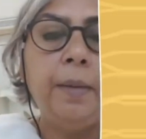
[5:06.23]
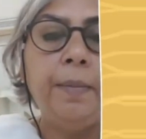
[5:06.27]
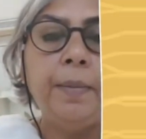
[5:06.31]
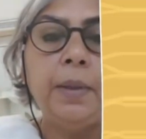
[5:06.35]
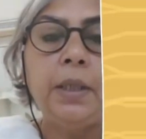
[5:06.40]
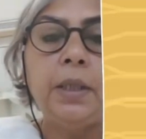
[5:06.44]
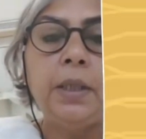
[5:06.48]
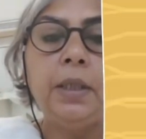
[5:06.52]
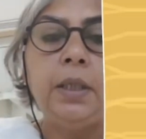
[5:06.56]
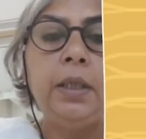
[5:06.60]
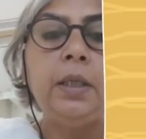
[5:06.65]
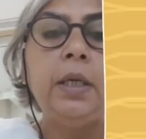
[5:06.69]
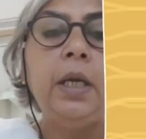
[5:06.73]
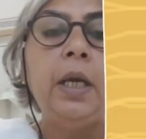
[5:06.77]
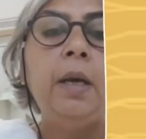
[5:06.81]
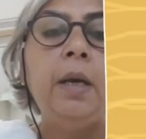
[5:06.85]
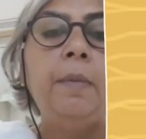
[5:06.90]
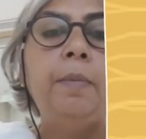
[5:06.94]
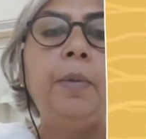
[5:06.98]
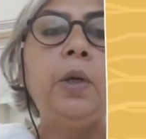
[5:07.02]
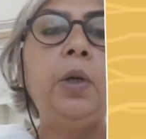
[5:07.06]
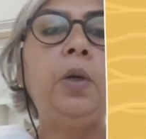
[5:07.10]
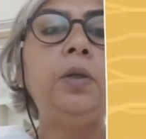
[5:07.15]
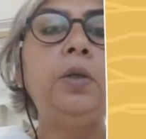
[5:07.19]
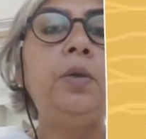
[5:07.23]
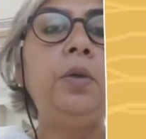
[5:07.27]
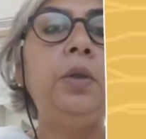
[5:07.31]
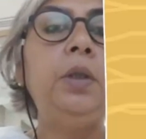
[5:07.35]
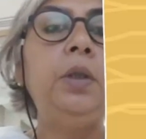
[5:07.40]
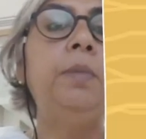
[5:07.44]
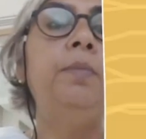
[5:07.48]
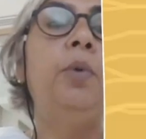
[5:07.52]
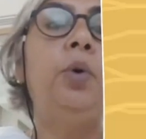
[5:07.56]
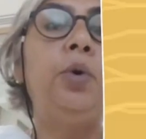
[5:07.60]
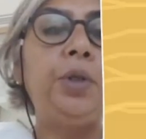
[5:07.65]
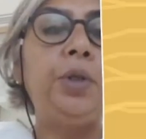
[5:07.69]
climate change, but
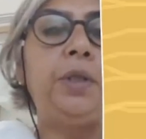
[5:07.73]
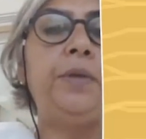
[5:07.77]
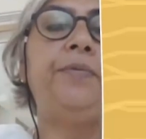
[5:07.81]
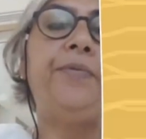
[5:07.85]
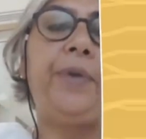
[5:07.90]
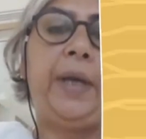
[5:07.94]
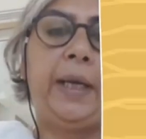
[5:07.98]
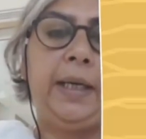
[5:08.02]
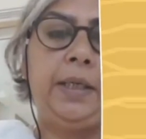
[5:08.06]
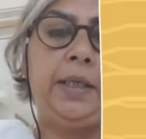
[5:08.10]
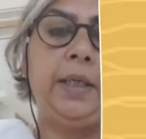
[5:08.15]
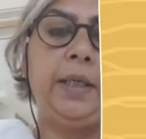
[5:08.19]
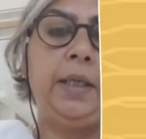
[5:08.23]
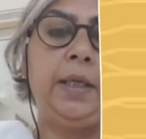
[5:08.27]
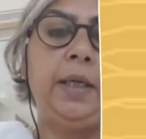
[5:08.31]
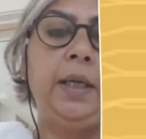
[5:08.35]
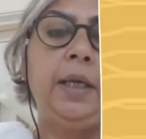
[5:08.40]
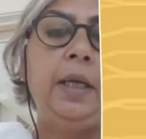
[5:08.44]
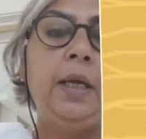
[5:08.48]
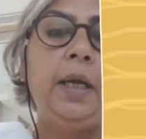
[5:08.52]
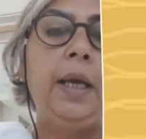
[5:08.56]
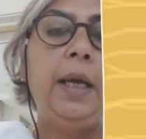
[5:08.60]
also the most affected.